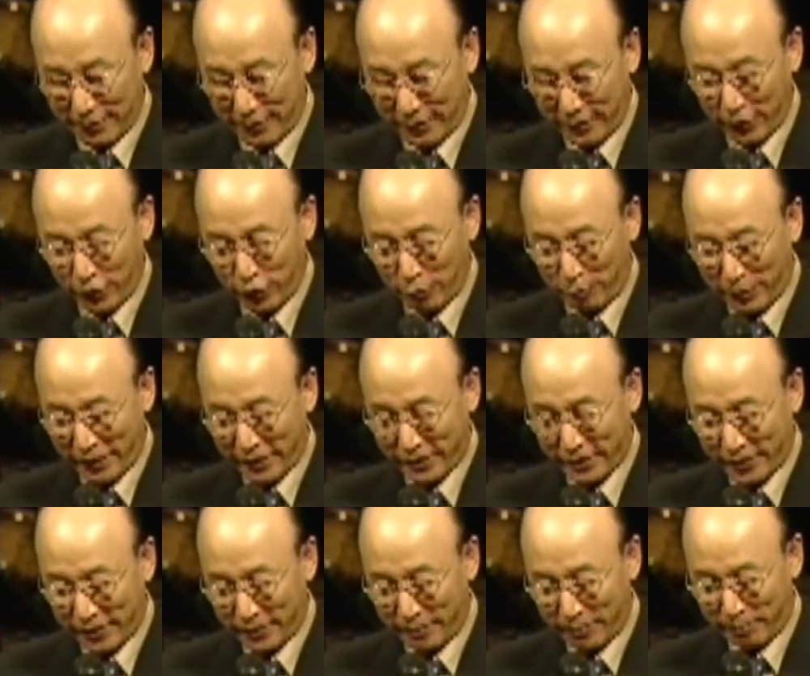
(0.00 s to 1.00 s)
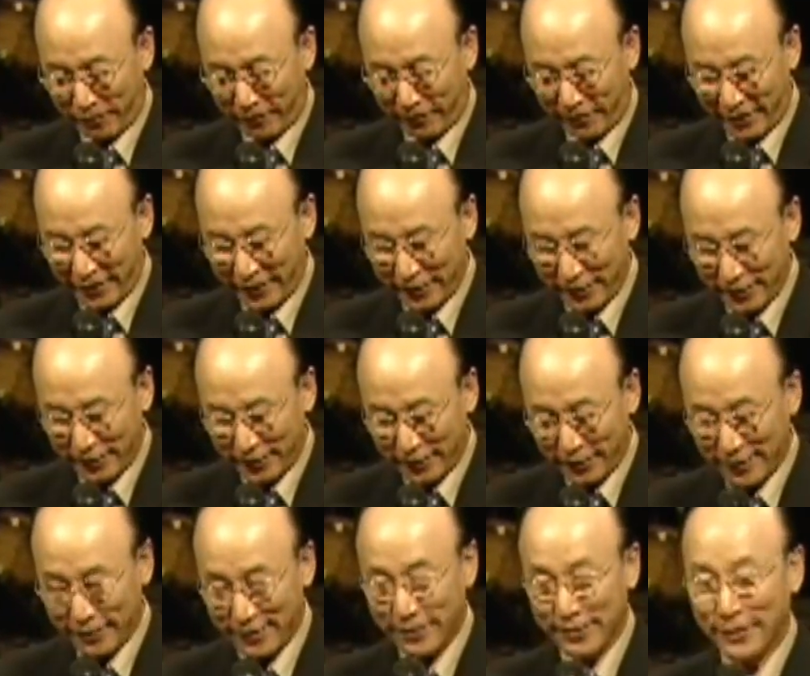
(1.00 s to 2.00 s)
Thank you, Pastor Frank.
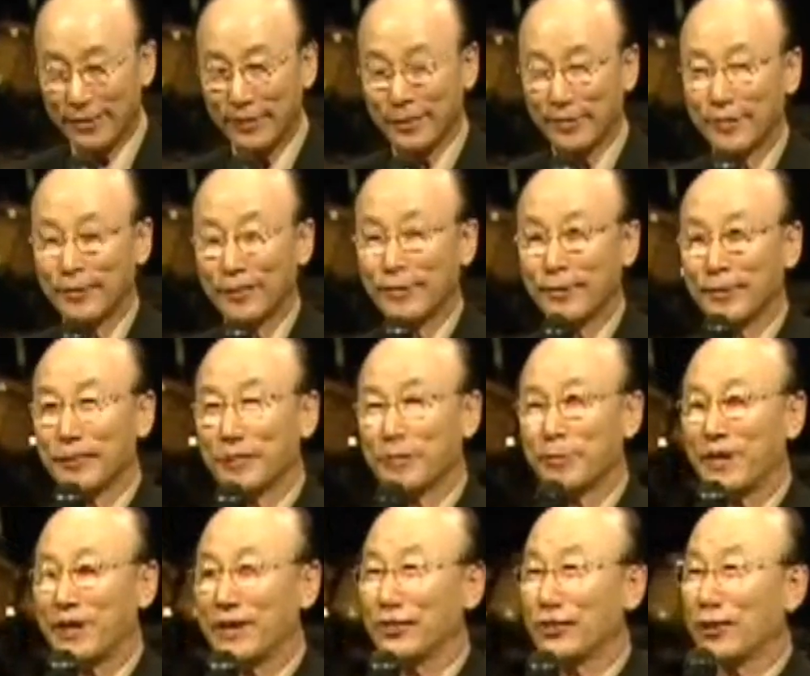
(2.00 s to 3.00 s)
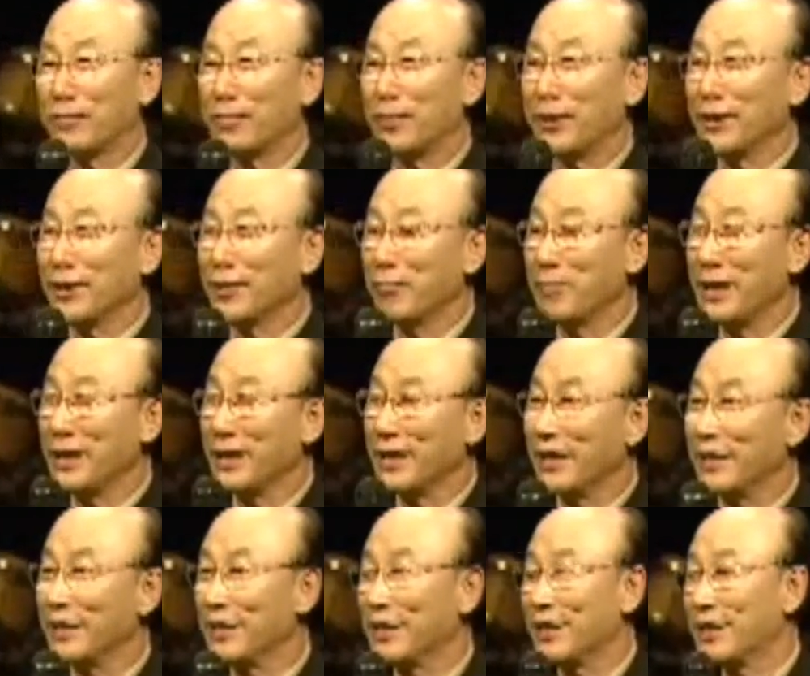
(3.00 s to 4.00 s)
Pastor Frank makes
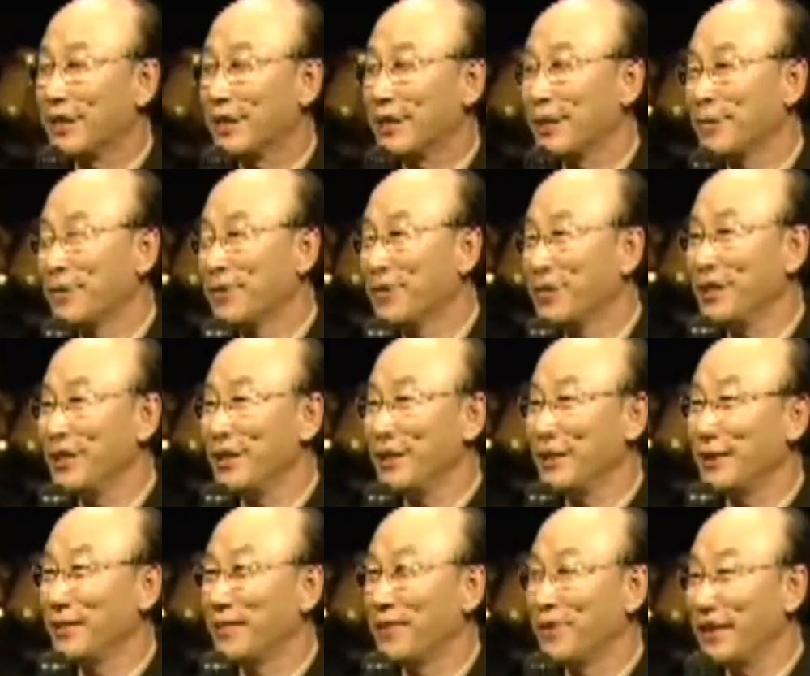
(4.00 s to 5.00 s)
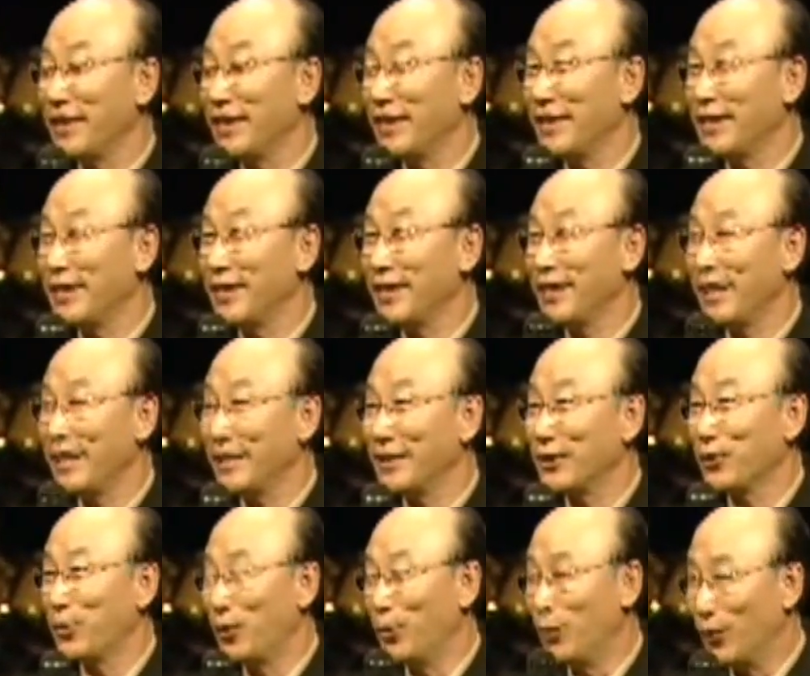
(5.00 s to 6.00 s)
us feel very
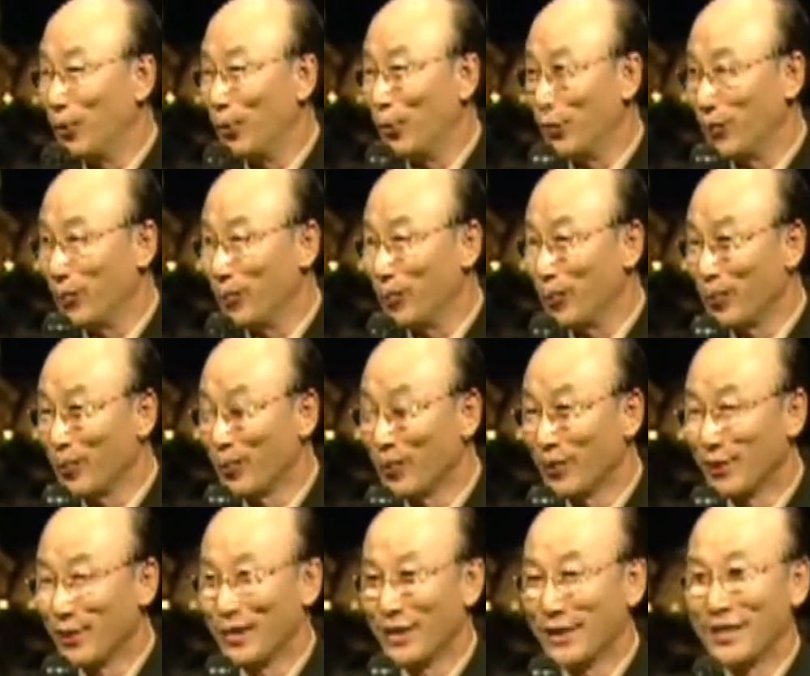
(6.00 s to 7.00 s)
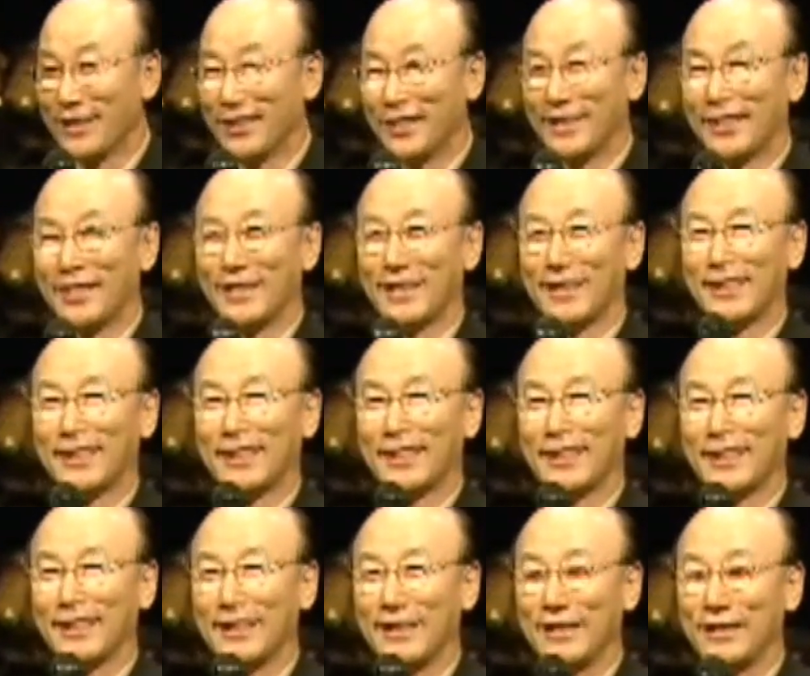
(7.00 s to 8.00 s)
at home.
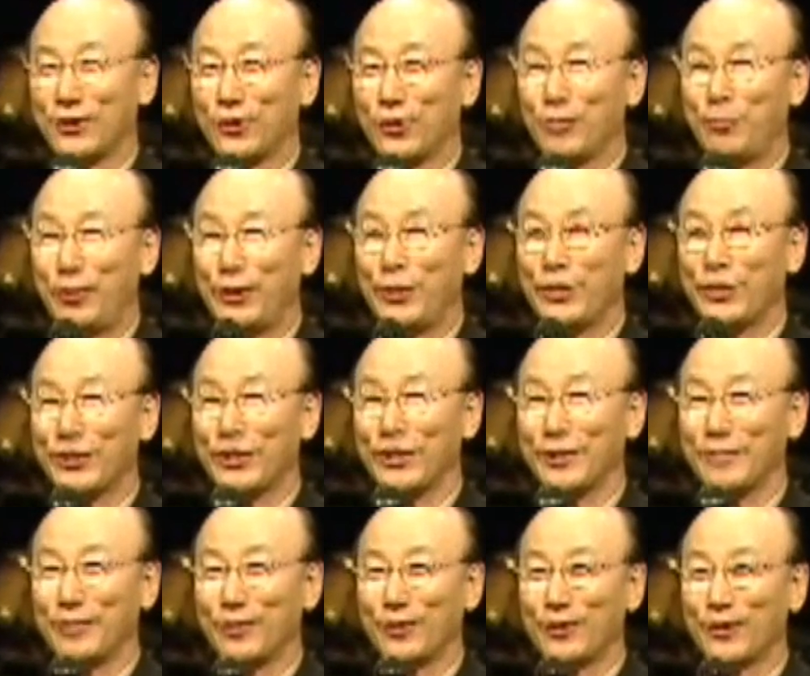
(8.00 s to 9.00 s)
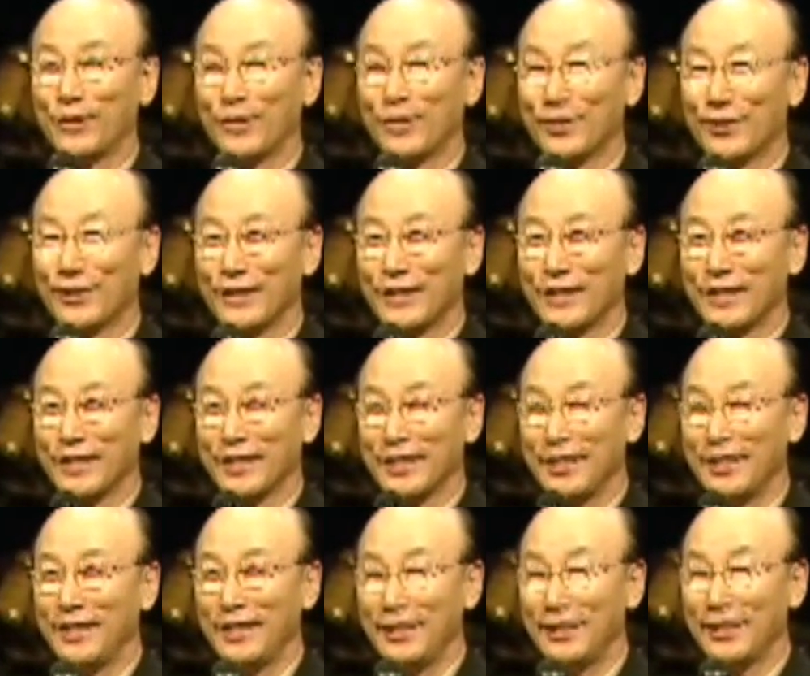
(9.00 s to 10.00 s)
He's so personable.
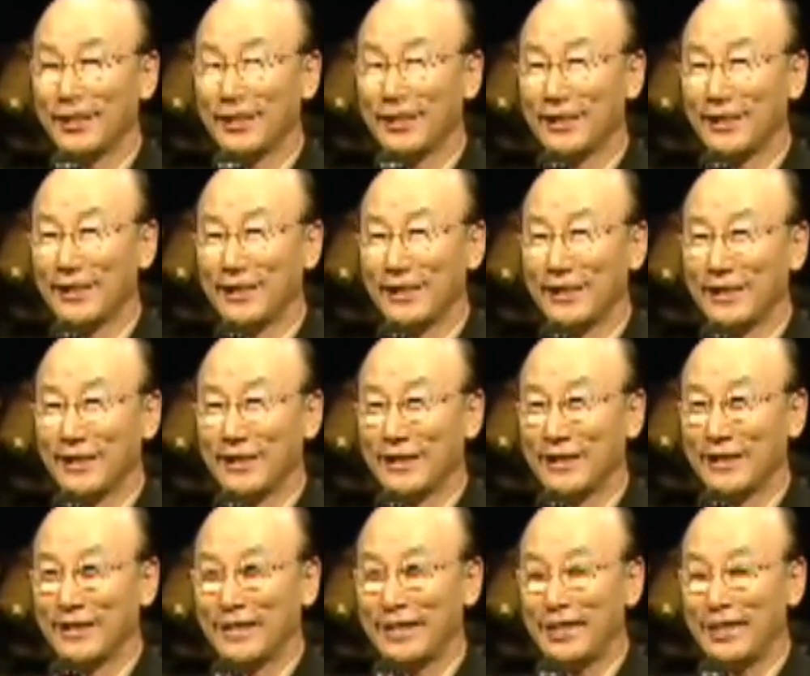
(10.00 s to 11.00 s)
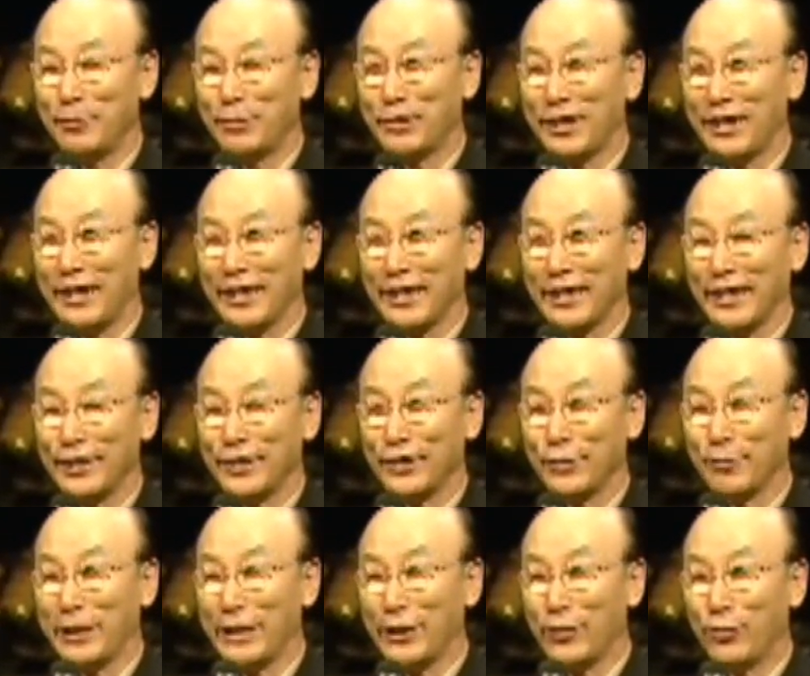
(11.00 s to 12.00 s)
He seems like
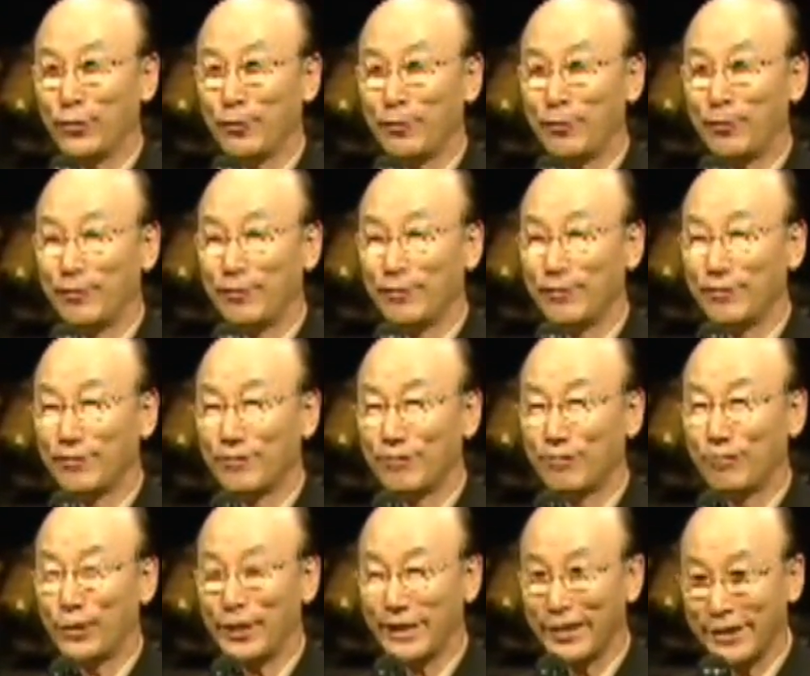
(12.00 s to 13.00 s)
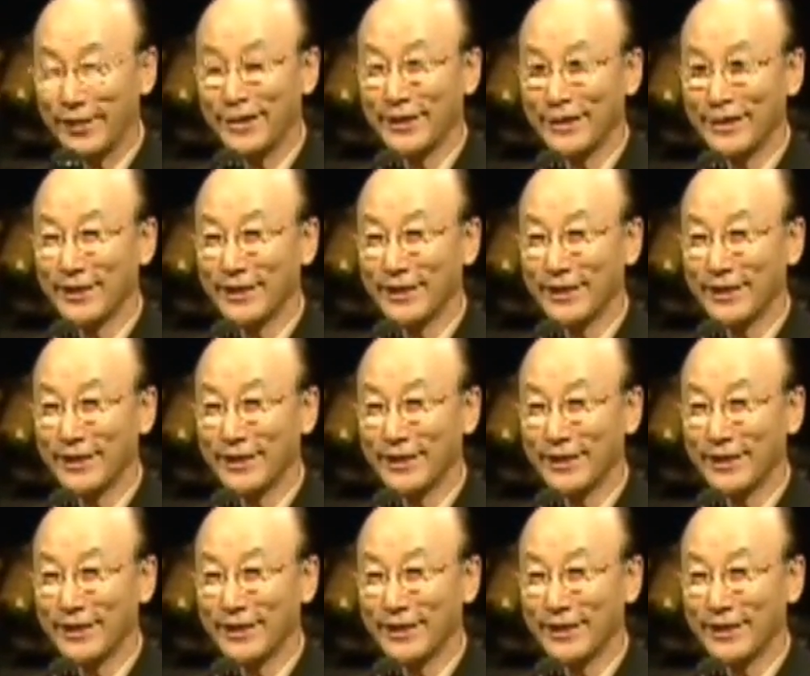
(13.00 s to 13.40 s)
he's my own brother.